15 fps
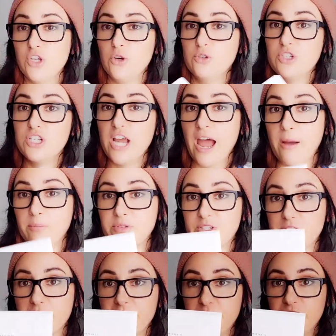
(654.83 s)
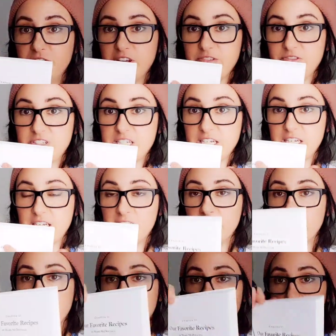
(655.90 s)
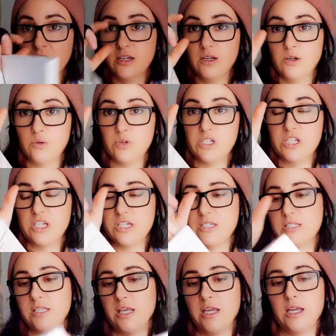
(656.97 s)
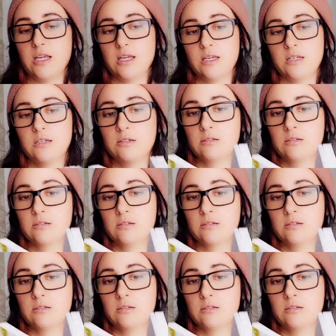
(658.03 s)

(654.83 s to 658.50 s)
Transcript: so chapter 15, which is like